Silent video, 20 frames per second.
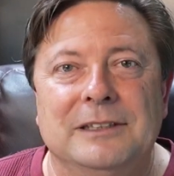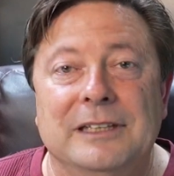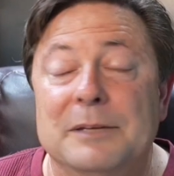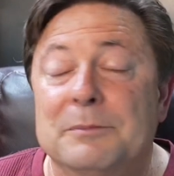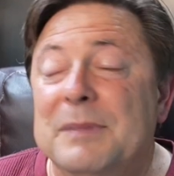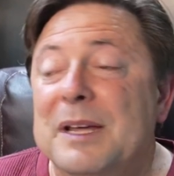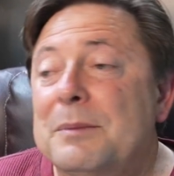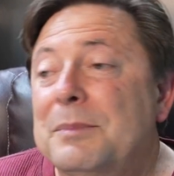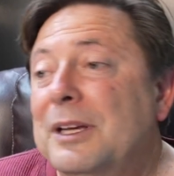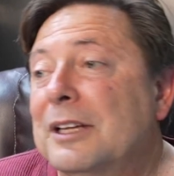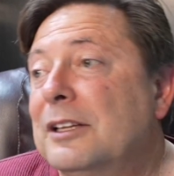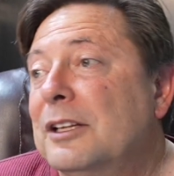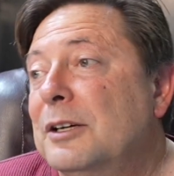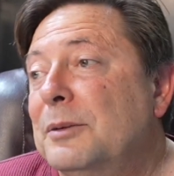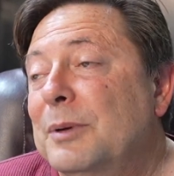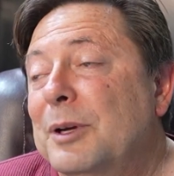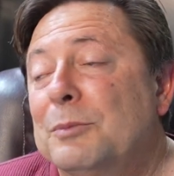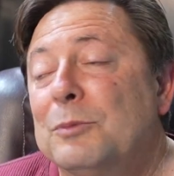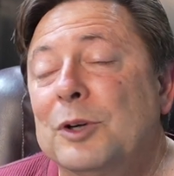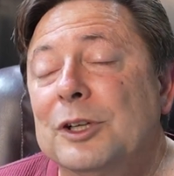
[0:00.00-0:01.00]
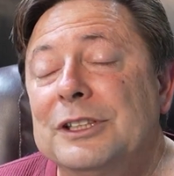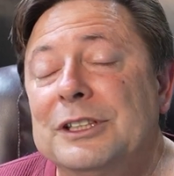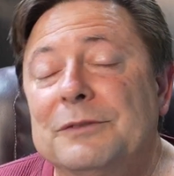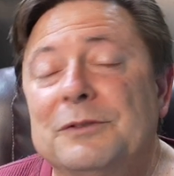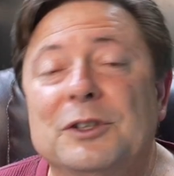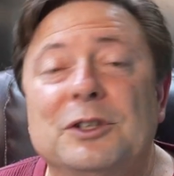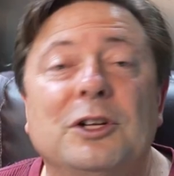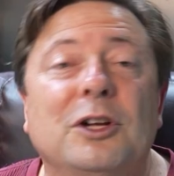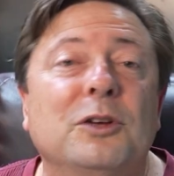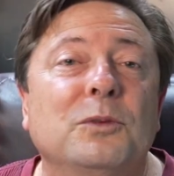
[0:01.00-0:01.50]
It may be a little bit more
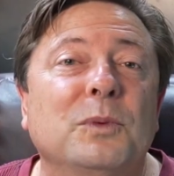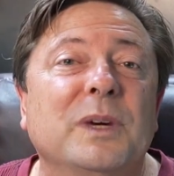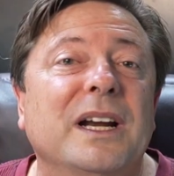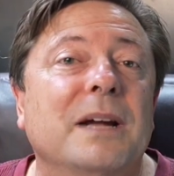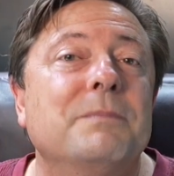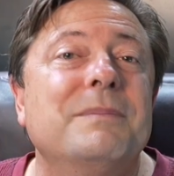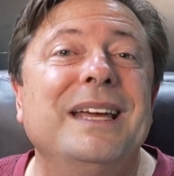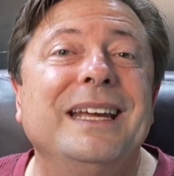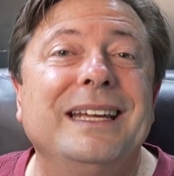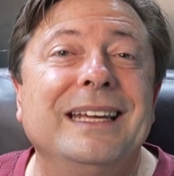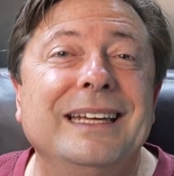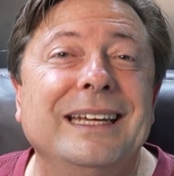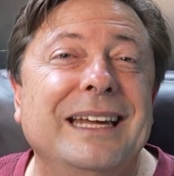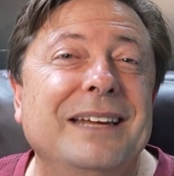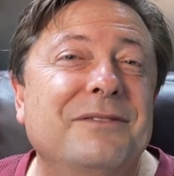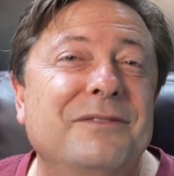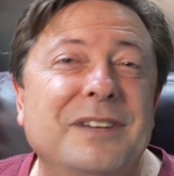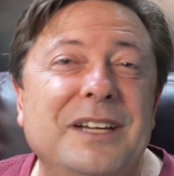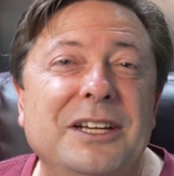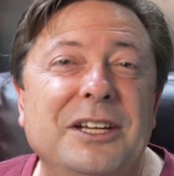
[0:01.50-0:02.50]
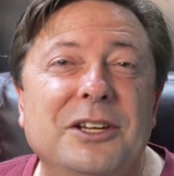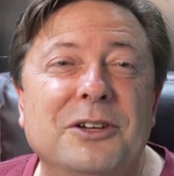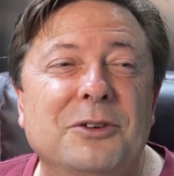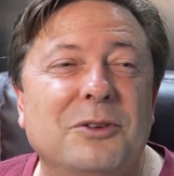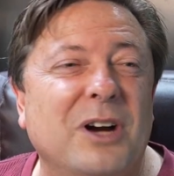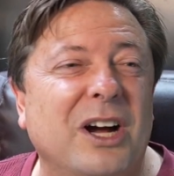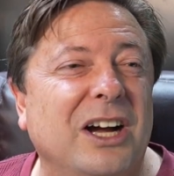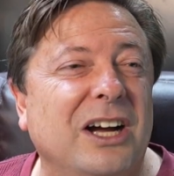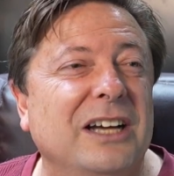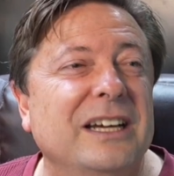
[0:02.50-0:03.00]
difficult when I'm making a video
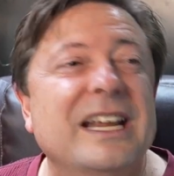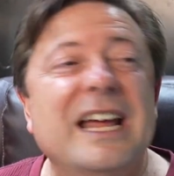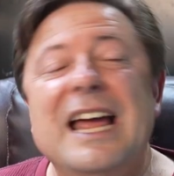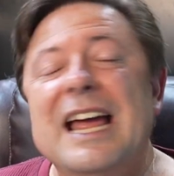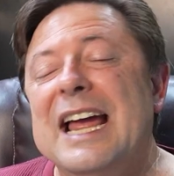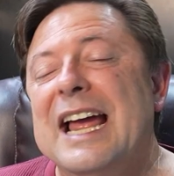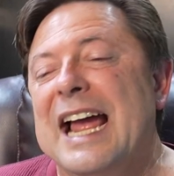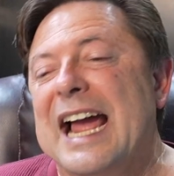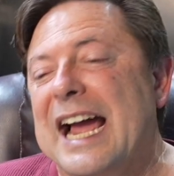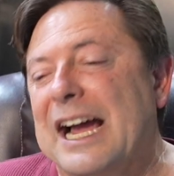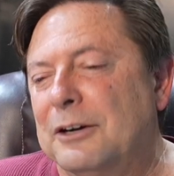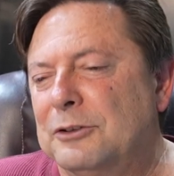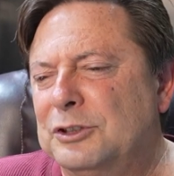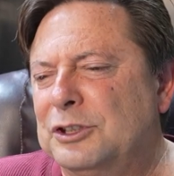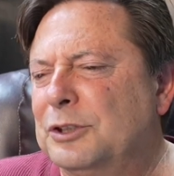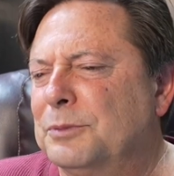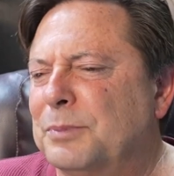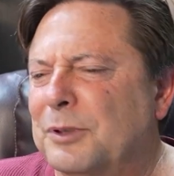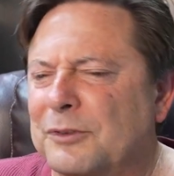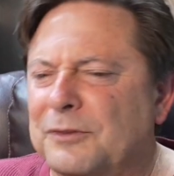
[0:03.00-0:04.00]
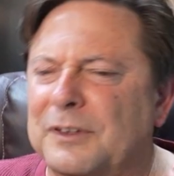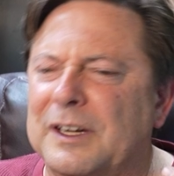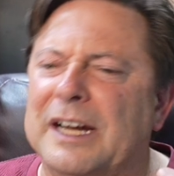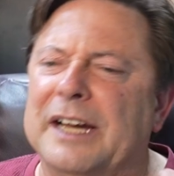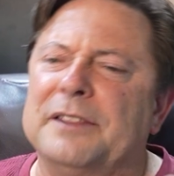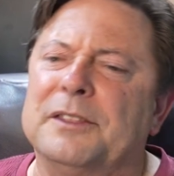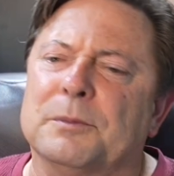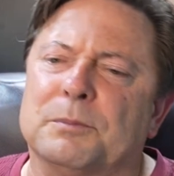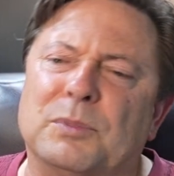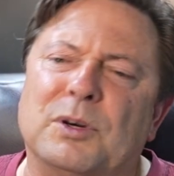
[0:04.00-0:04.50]
on how to
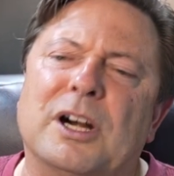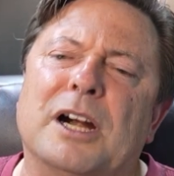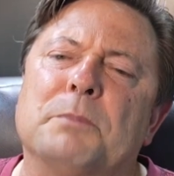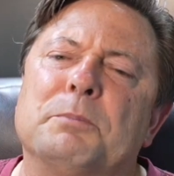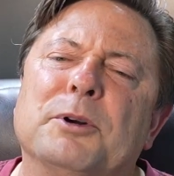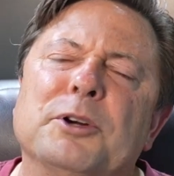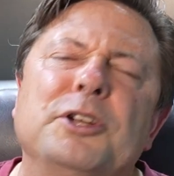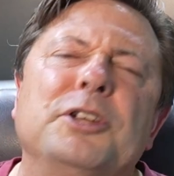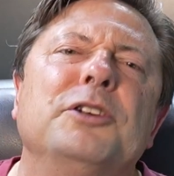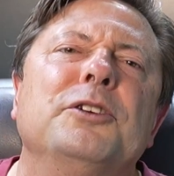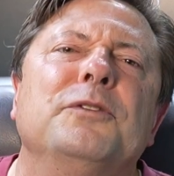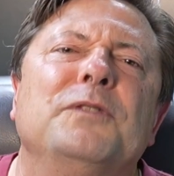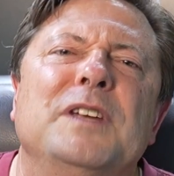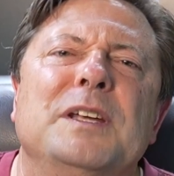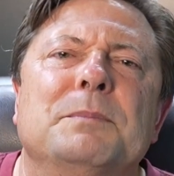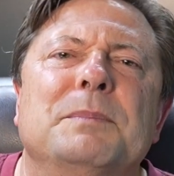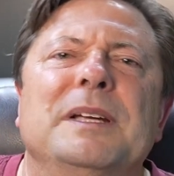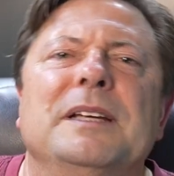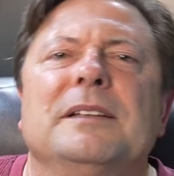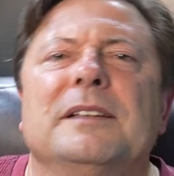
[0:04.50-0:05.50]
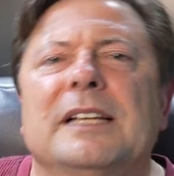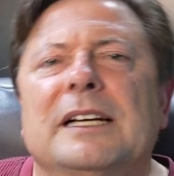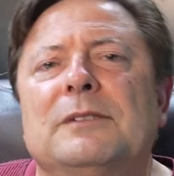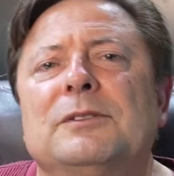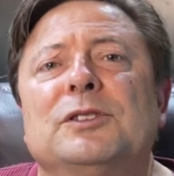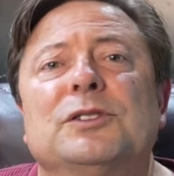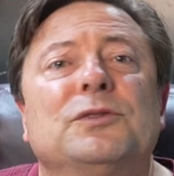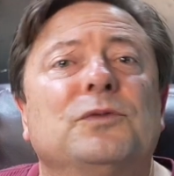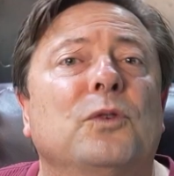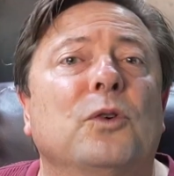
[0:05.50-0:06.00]
provide the proper UVB
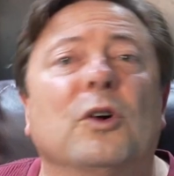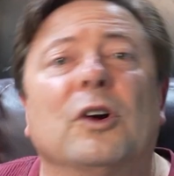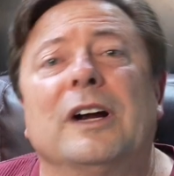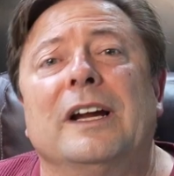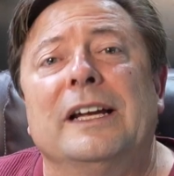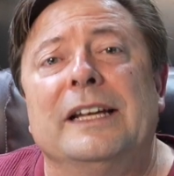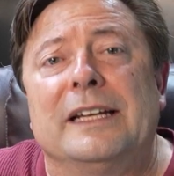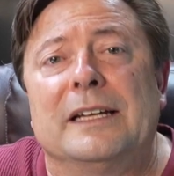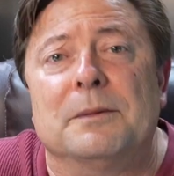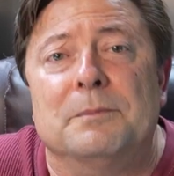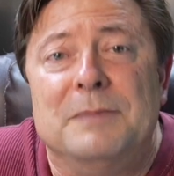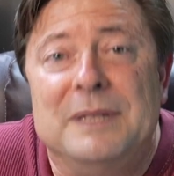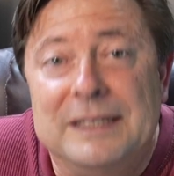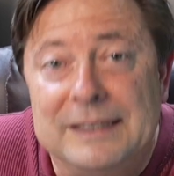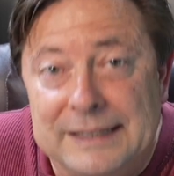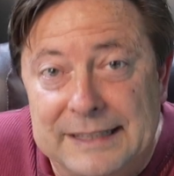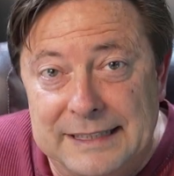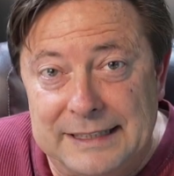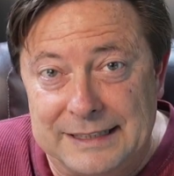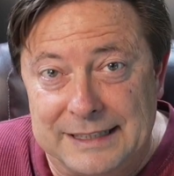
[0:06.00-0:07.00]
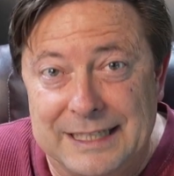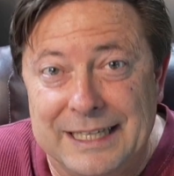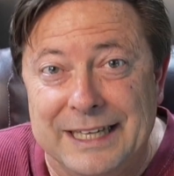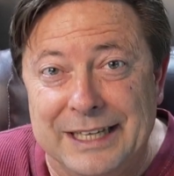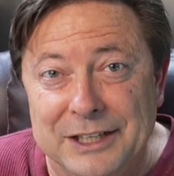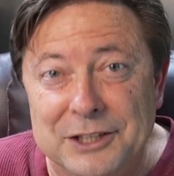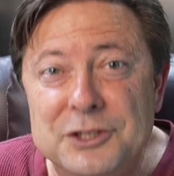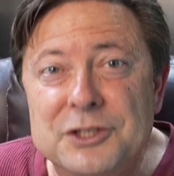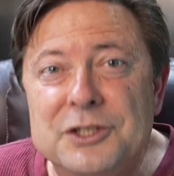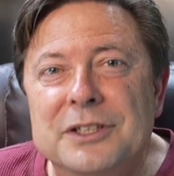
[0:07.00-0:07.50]
levels for a chameleon
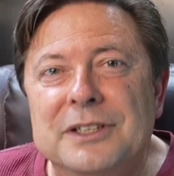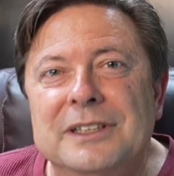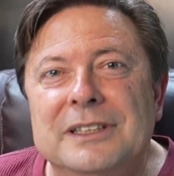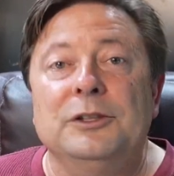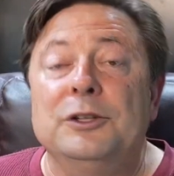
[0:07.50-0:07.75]
cage.